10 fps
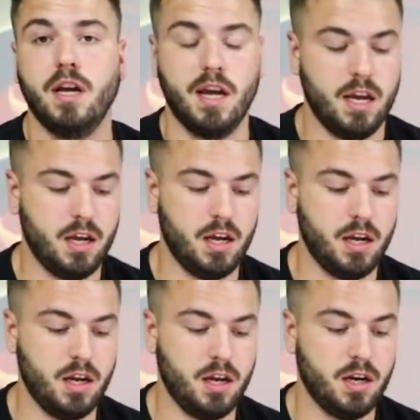
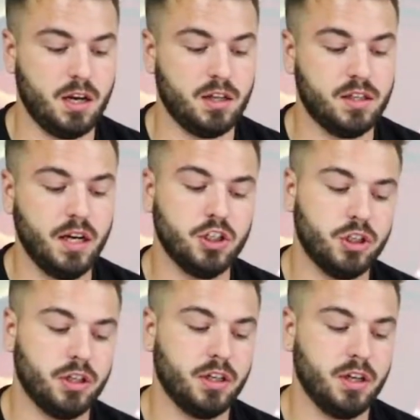and
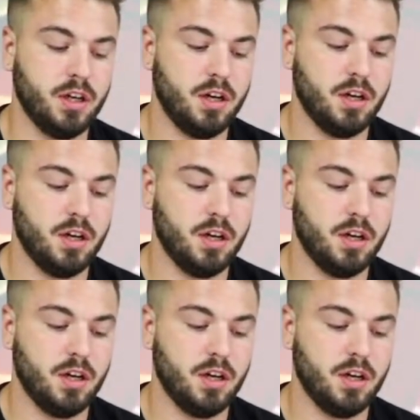essentially